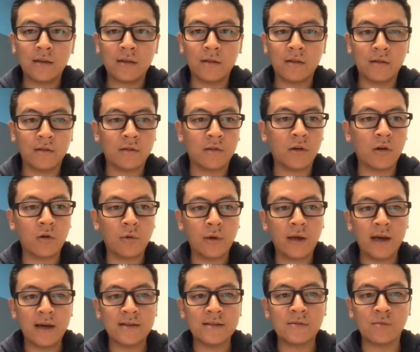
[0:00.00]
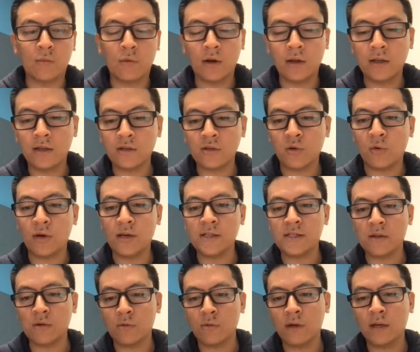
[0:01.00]
and Curry has won it
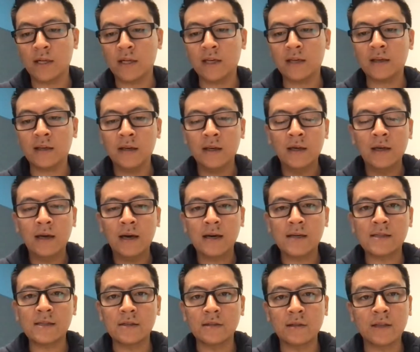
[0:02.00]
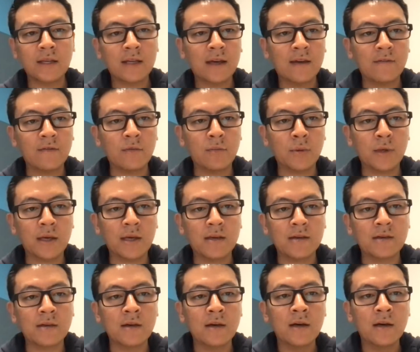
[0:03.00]
twice already as a league
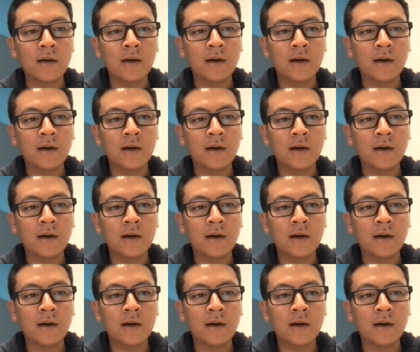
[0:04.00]
MVP.